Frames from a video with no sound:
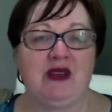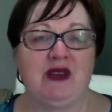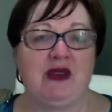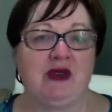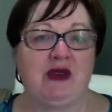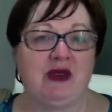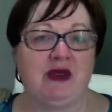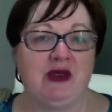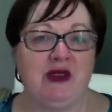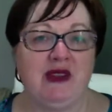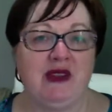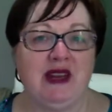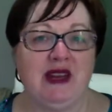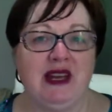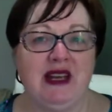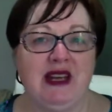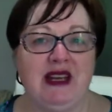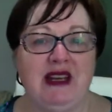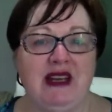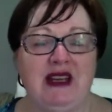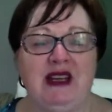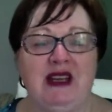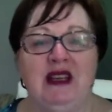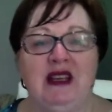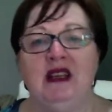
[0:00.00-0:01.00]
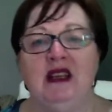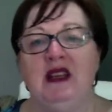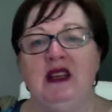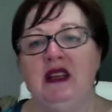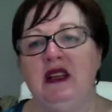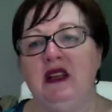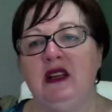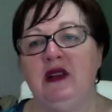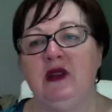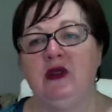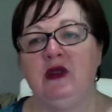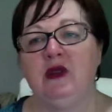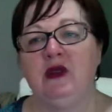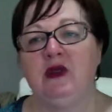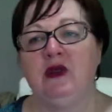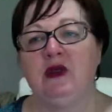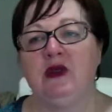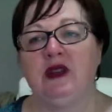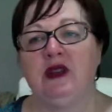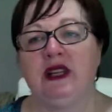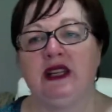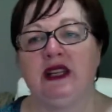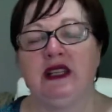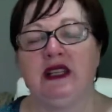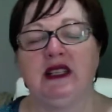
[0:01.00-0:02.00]
through that in
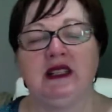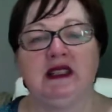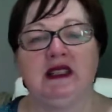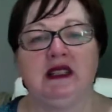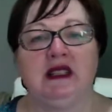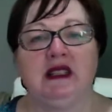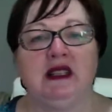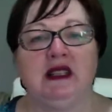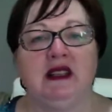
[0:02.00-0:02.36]
order